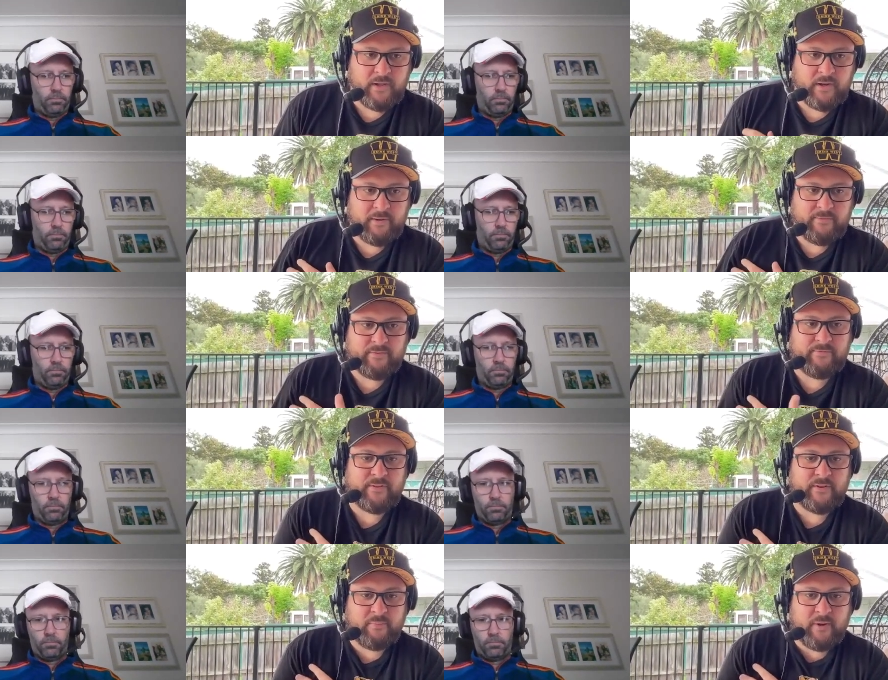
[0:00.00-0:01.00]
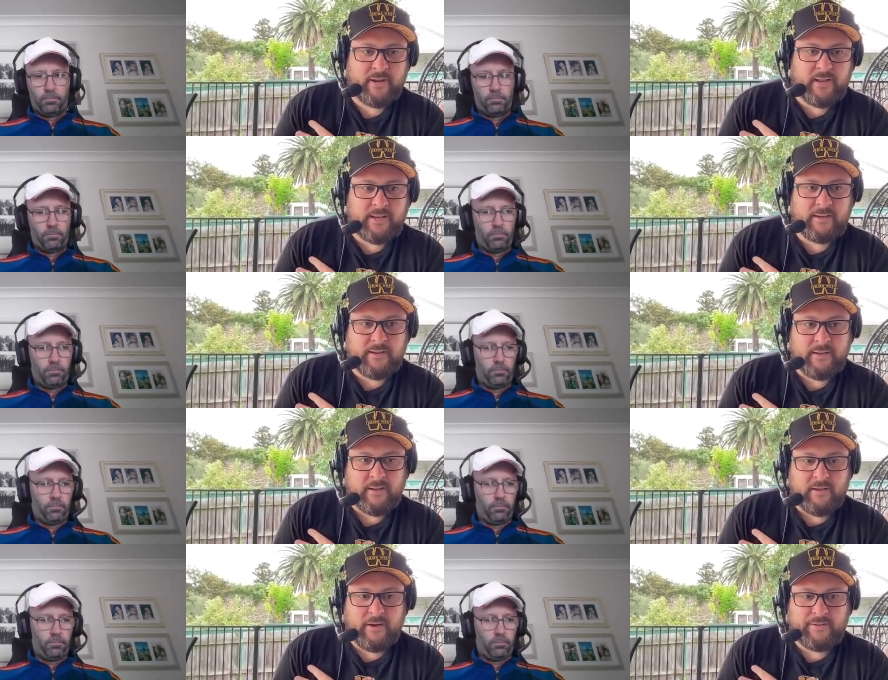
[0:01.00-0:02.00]
Speaker 1: bit of a feel by then.
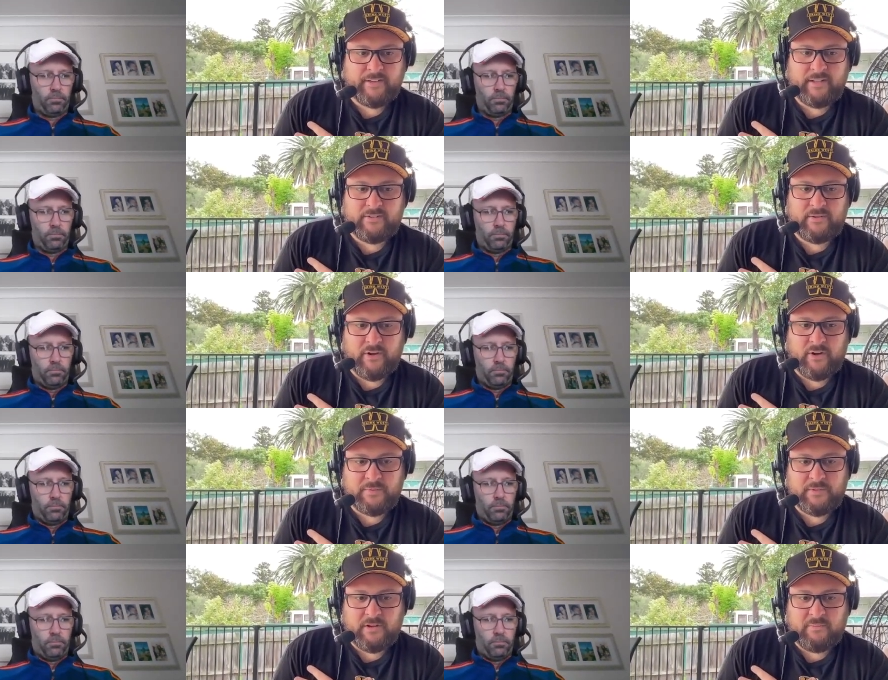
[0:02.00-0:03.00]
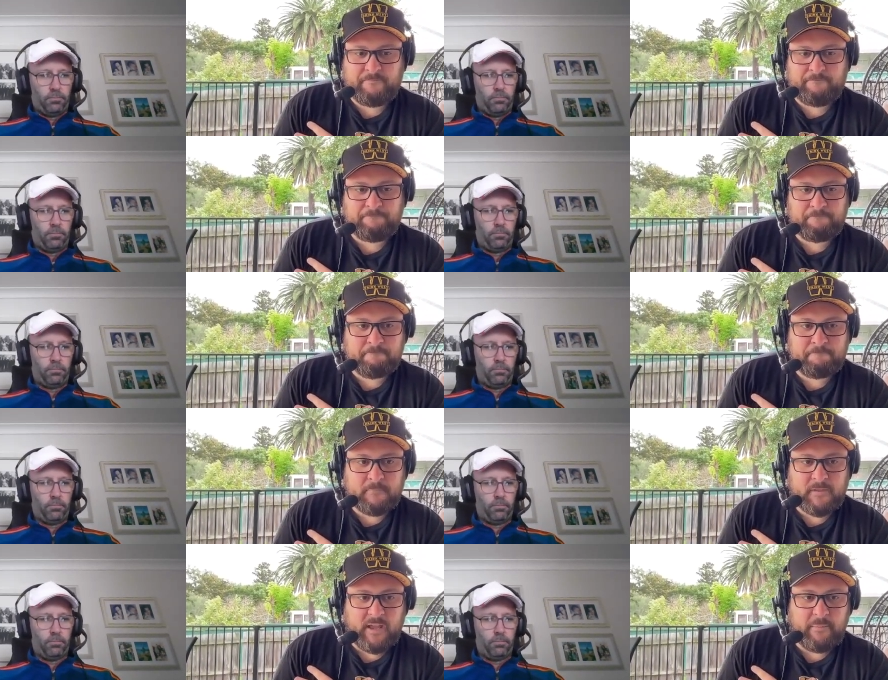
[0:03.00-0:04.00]
I think they're the two hopes that I'm
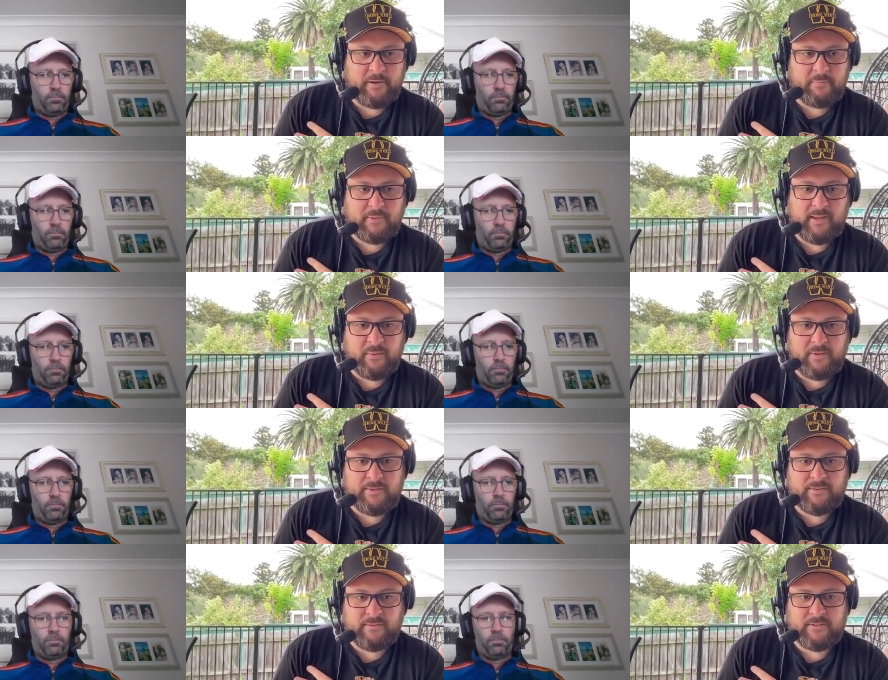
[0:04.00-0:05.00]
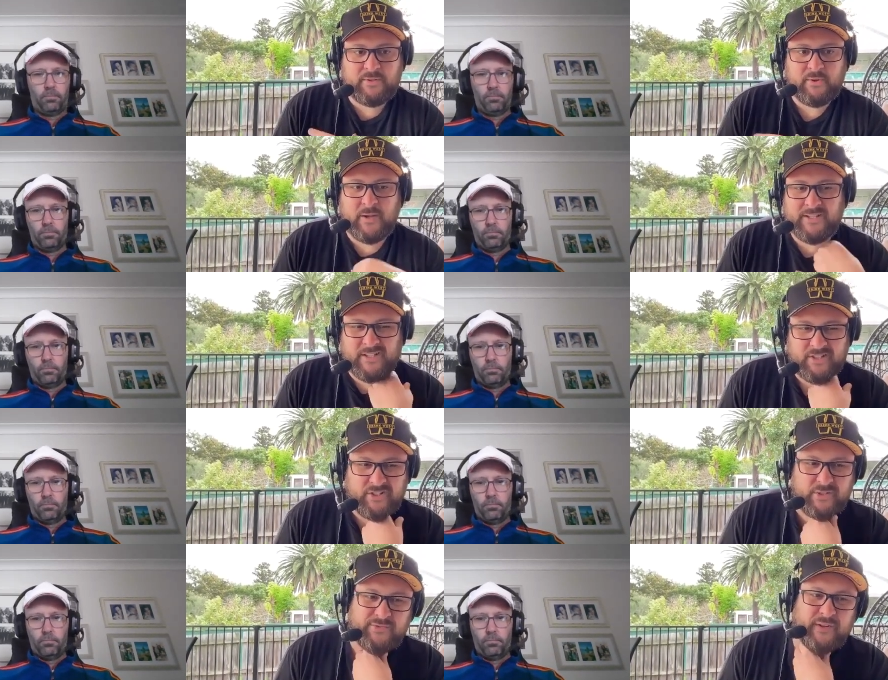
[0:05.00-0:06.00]
happy to play with. Look, there's always an
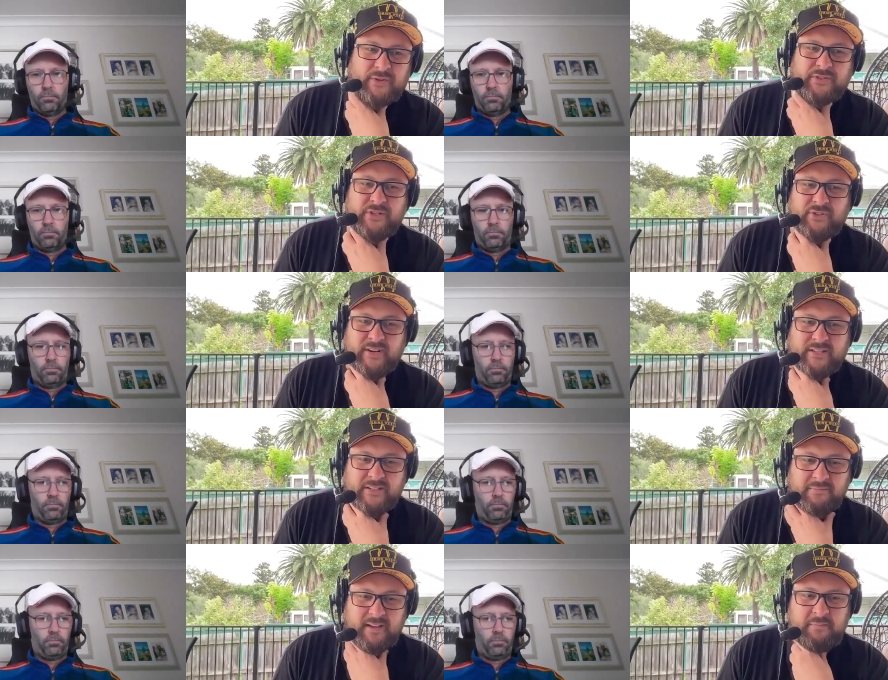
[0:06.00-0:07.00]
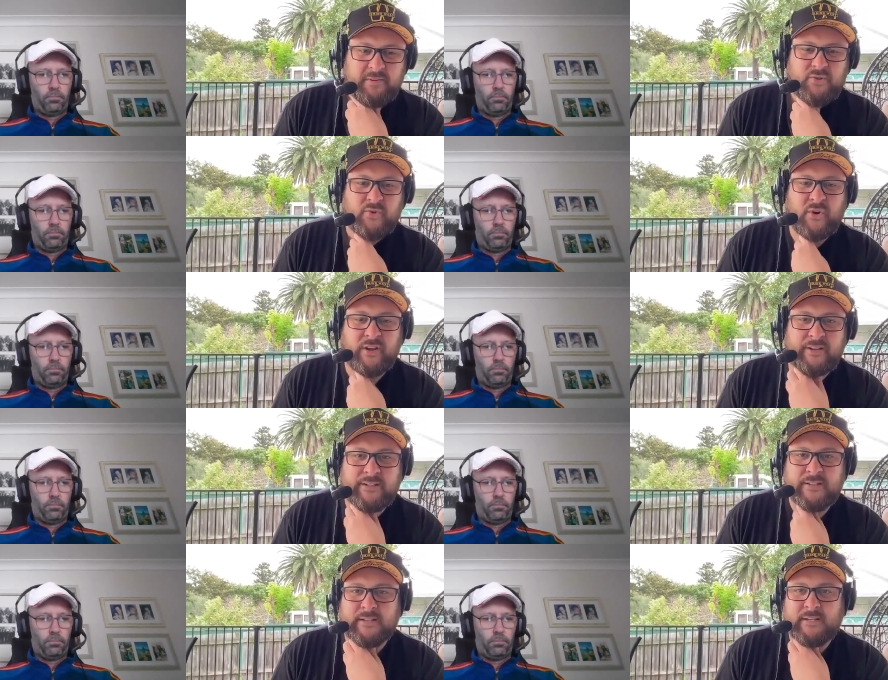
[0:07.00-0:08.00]
excuse for lost in transit, maybe the dry
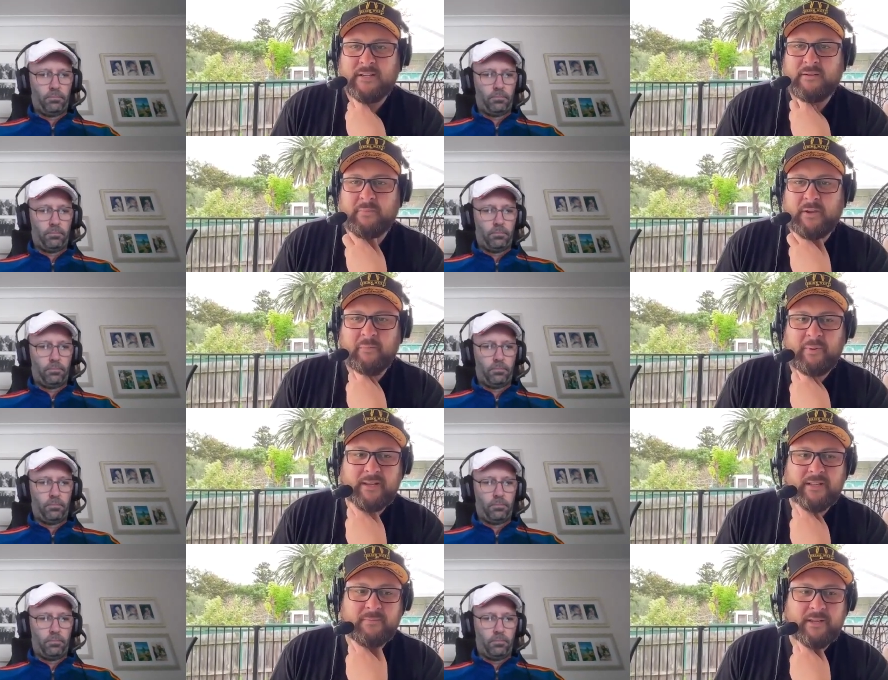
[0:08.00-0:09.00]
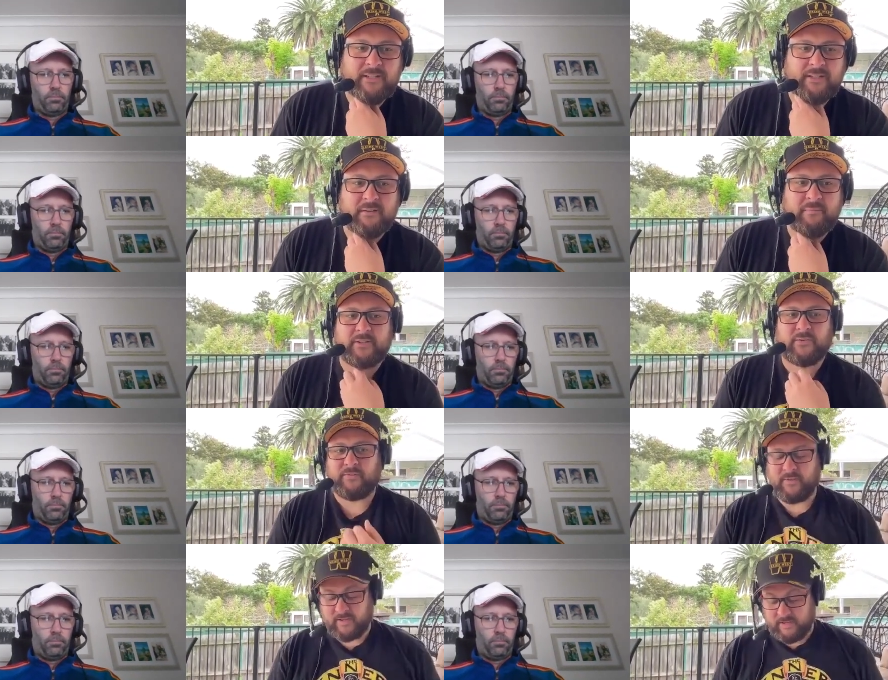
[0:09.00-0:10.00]
and being on pace makes it the best rough of
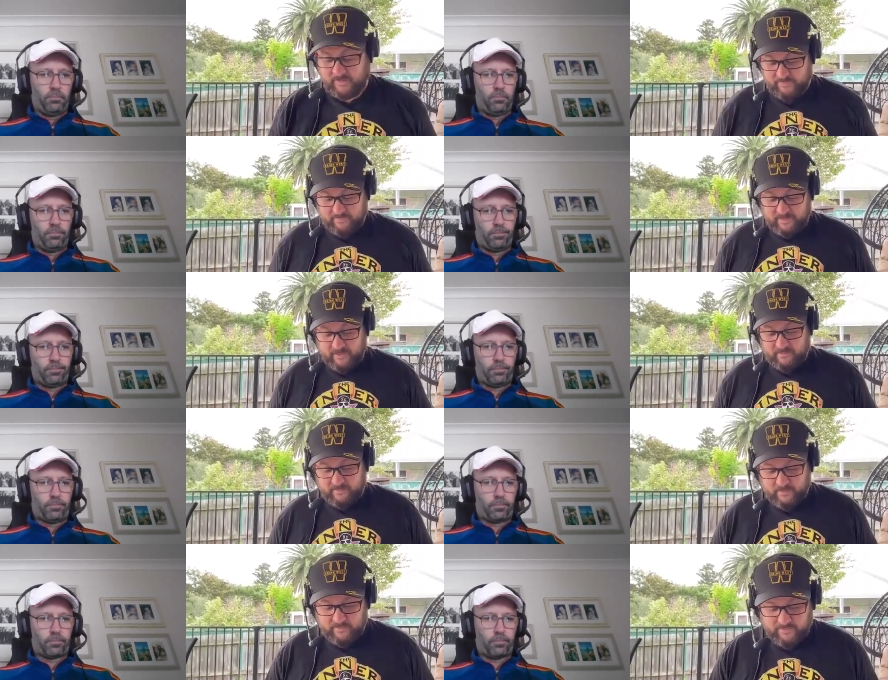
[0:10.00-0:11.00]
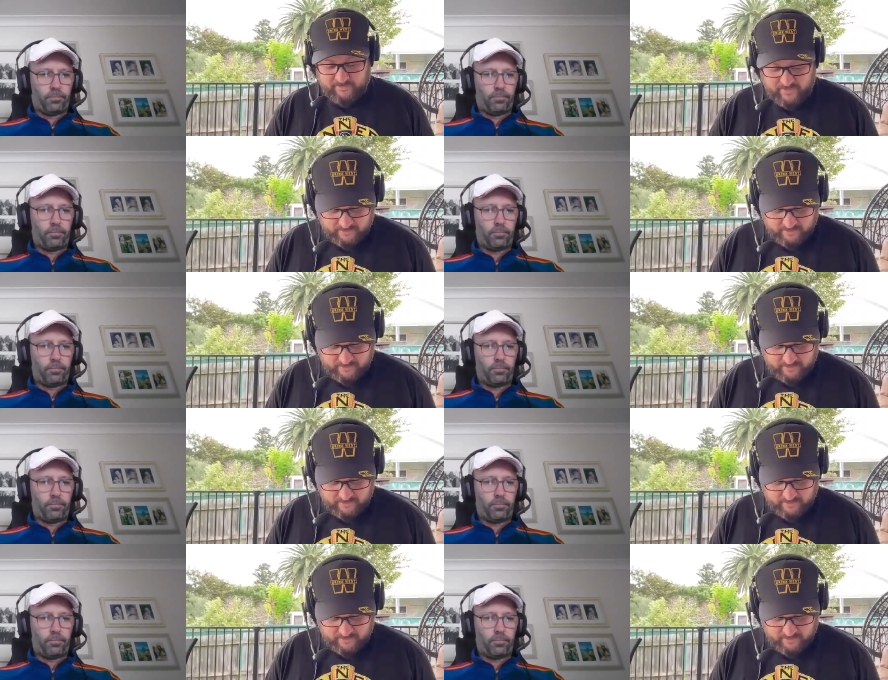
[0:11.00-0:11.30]
your year for me. What have you found?